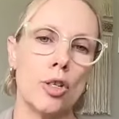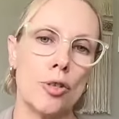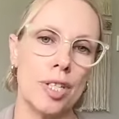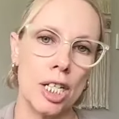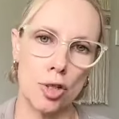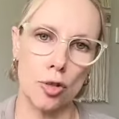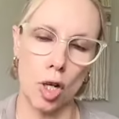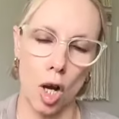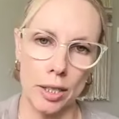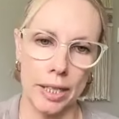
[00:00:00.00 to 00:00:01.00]
So traditional
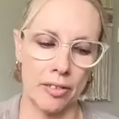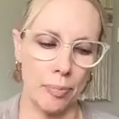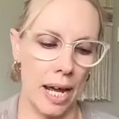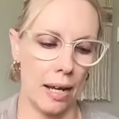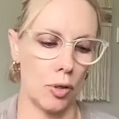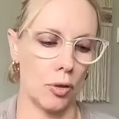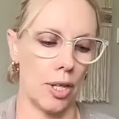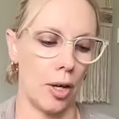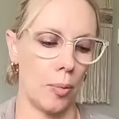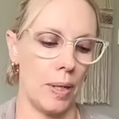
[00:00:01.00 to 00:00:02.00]
cognitive behavioral
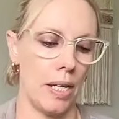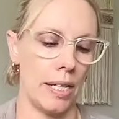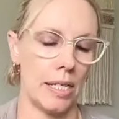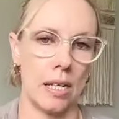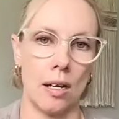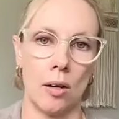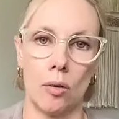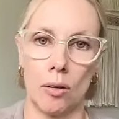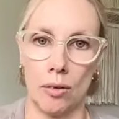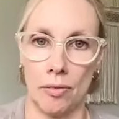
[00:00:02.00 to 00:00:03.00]
therapy is
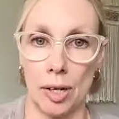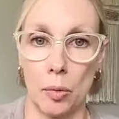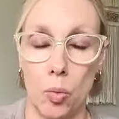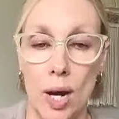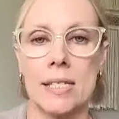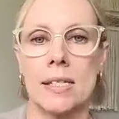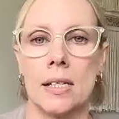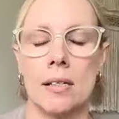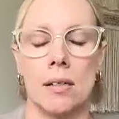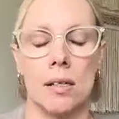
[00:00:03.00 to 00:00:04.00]
a very
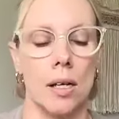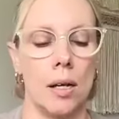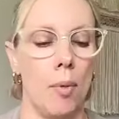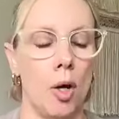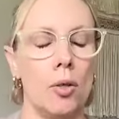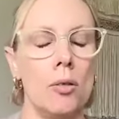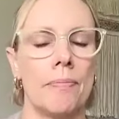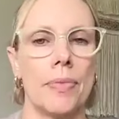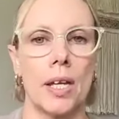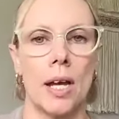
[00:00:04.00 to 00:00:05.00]
Western
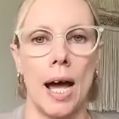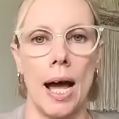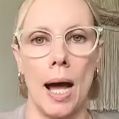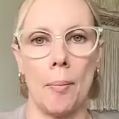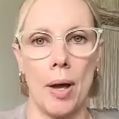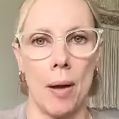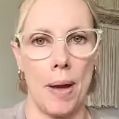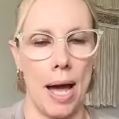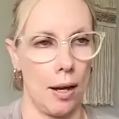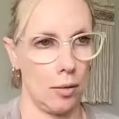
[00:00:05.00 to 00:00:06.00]
model
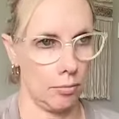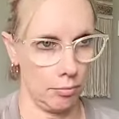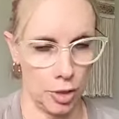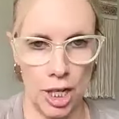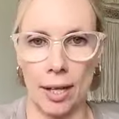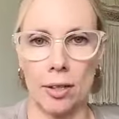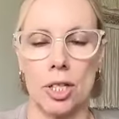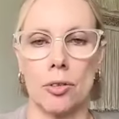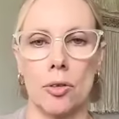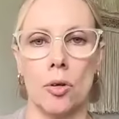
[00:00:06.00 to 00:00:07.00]
about
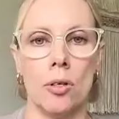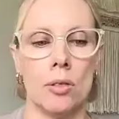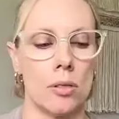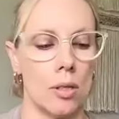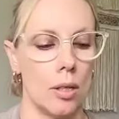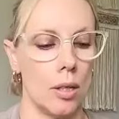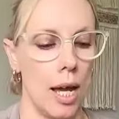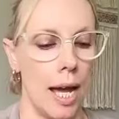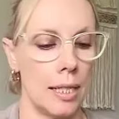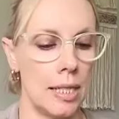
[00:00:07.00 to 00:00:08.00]
challenging thoughts.
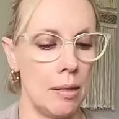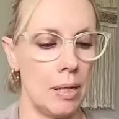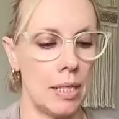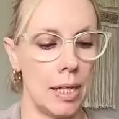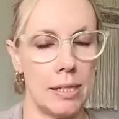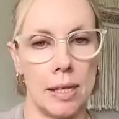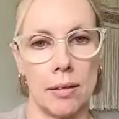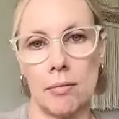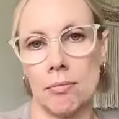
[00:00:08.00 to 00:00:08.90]
And DBT